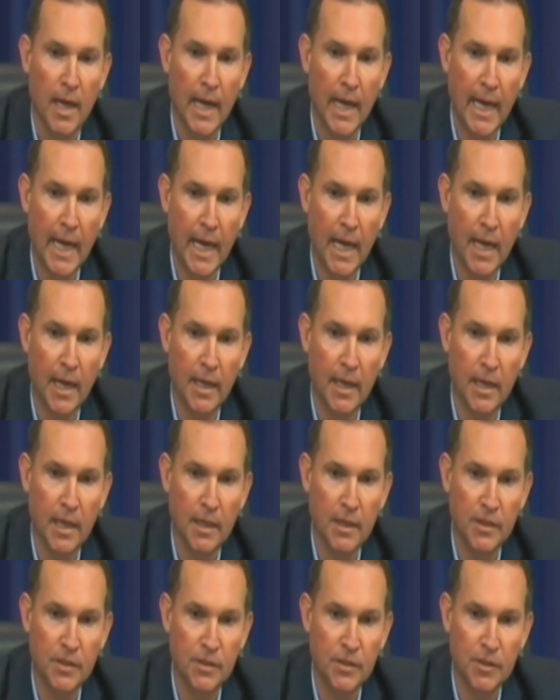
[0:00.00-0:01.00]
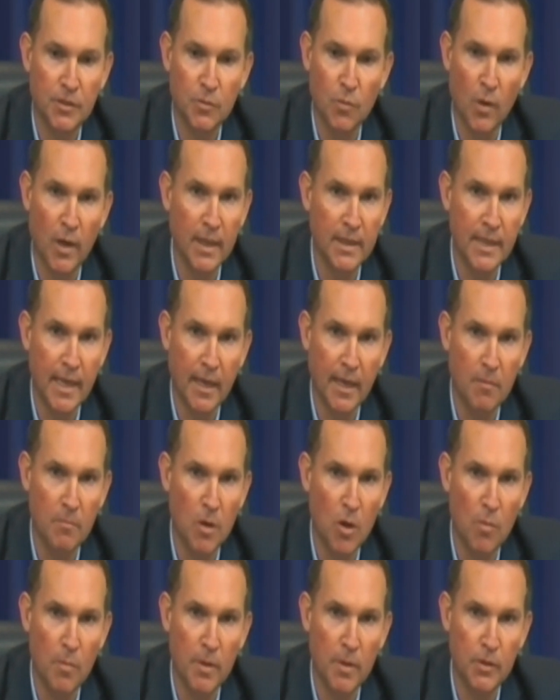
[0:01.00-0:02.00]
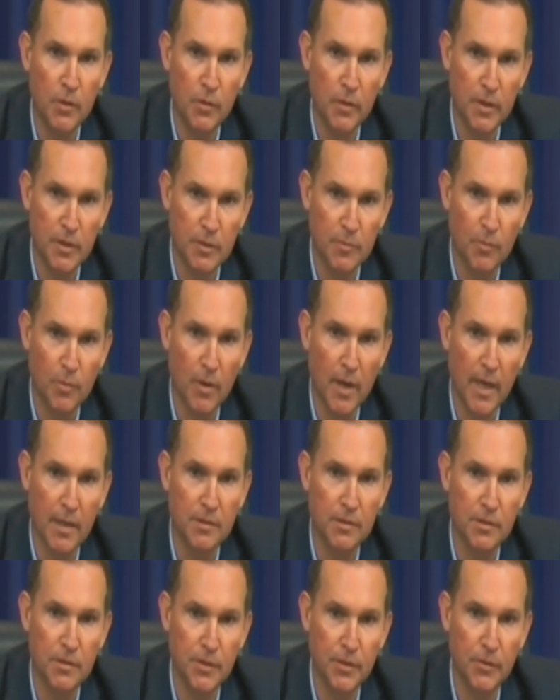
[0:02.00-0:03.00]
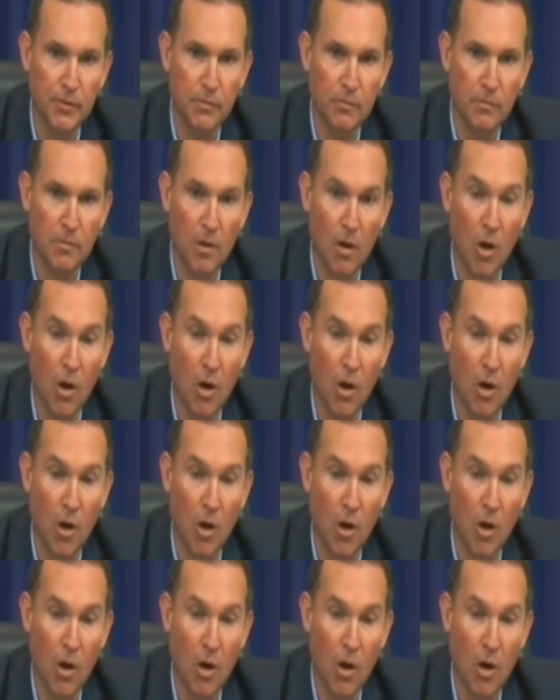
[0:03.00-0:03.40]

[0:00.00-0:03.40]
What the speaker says: And just want to take a moment to express to